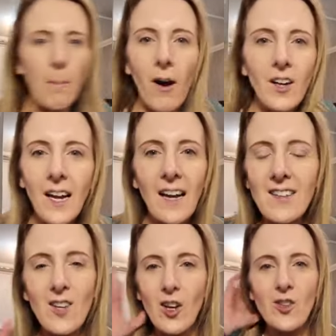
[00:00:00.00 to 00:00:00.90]
a
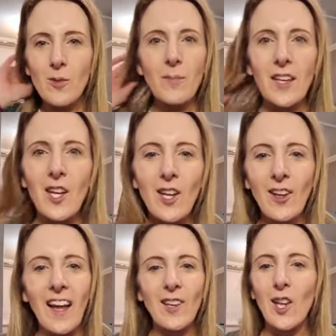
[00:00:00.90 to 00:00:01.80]
podcast on or something, you know,
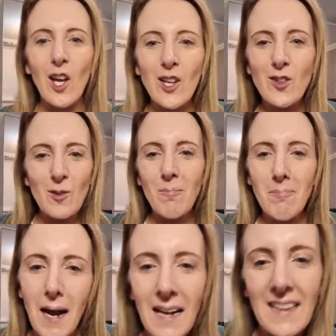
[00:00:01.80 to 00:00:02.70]
like learn some
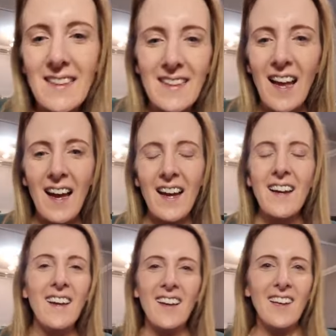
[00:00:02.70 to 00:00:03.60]
mindset
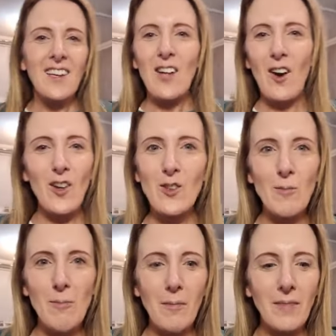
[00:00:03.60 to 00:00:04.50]
or
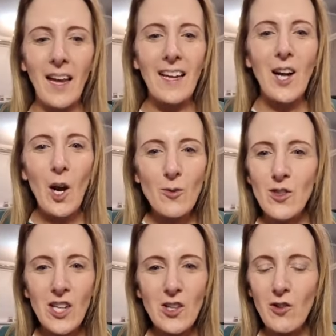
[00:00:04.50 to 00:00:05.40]
some like
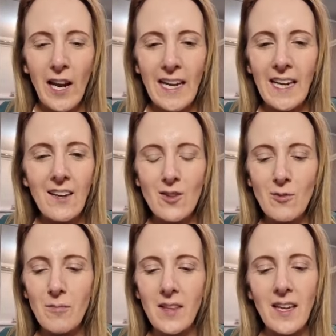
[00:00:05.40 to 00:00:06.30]
coaching training or
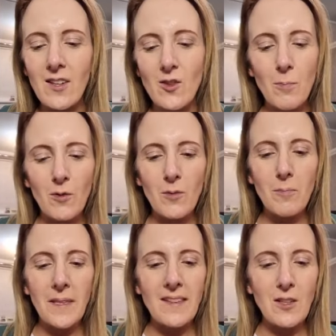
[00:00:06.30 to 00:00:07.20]
something. I just put
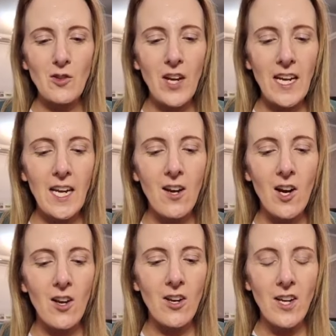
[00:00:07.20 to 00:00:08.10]
some business training
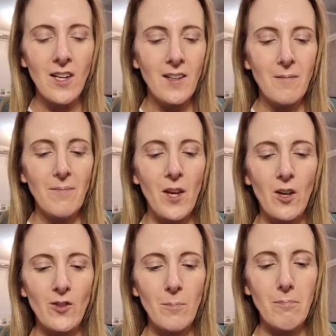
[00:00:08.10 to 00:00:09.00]
on
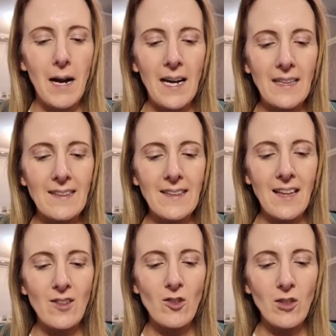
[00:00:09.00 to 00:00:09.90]
or some
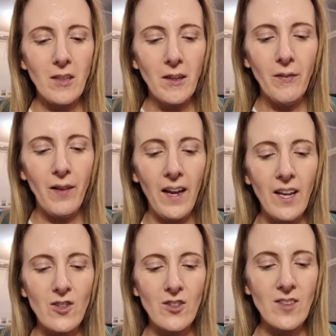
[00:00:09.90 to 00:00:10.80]
mindset stuff.
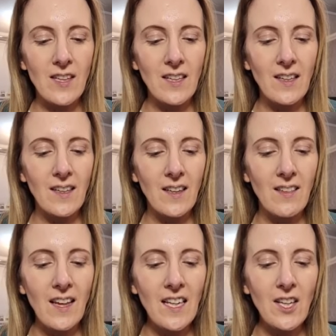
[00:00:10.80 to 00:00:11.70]
And I just think,
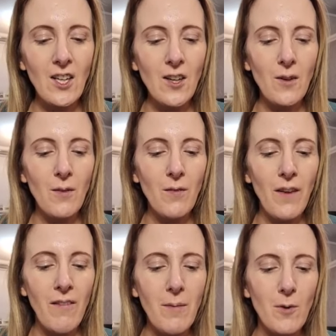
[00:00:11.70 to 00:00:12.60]
thank you
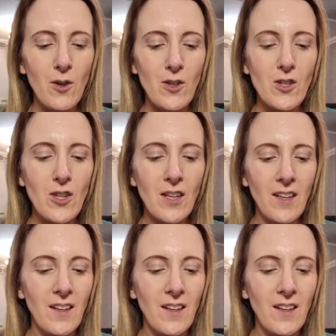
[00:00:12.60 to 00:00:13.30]
very much